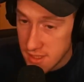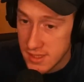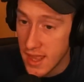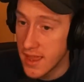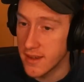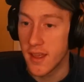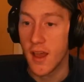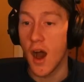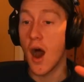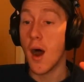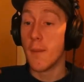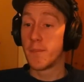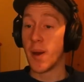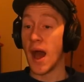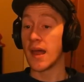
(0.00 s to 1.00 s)
it's dead.
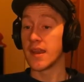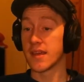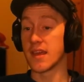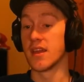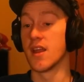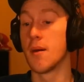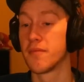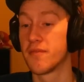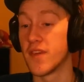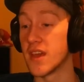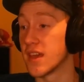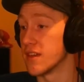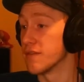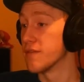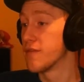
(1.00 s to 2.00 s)
I'm panicking. I'm thinking,